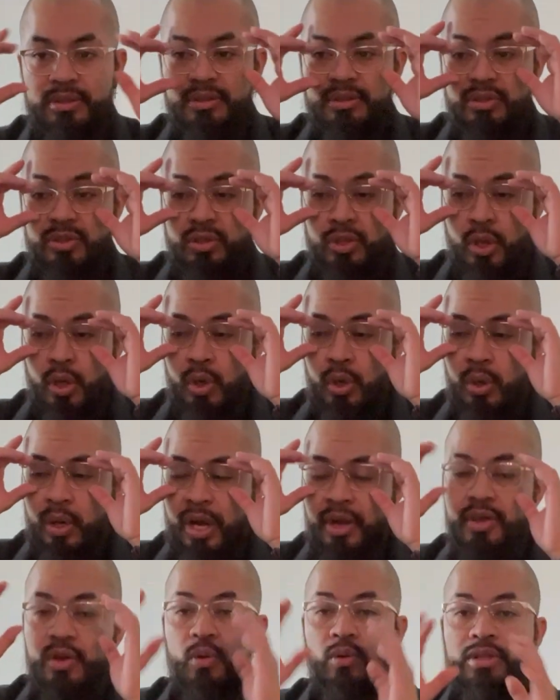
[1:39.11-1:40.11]
So
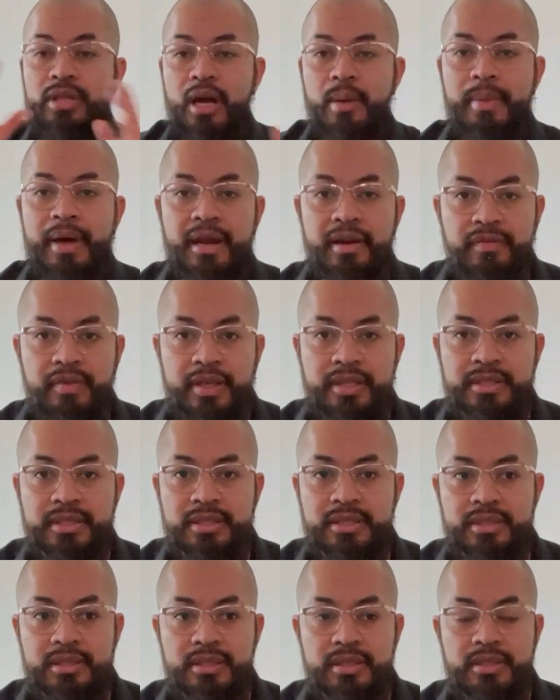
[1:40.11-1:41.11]
how you will not
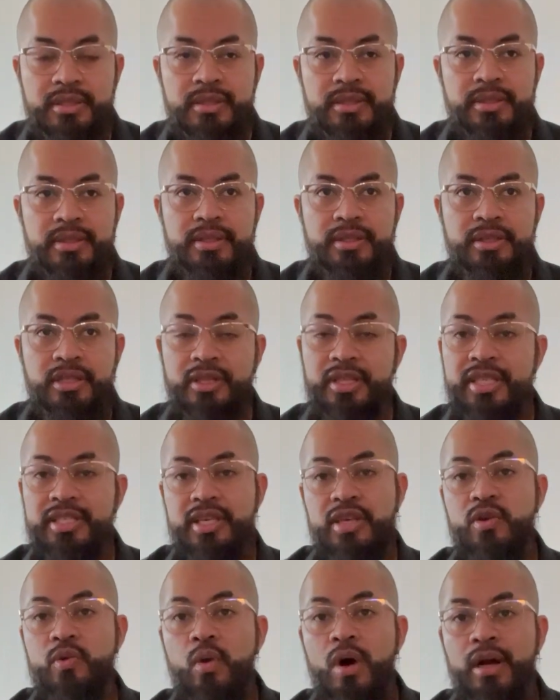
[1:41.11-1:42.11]
manifest the things
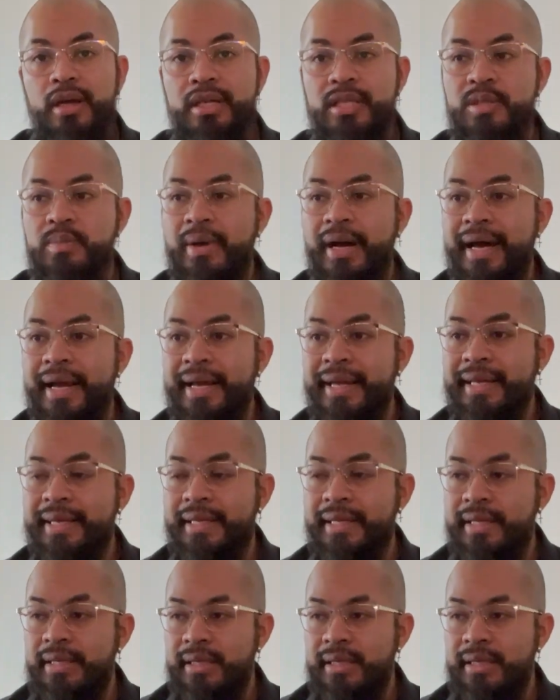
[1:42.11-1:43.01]
that you want is by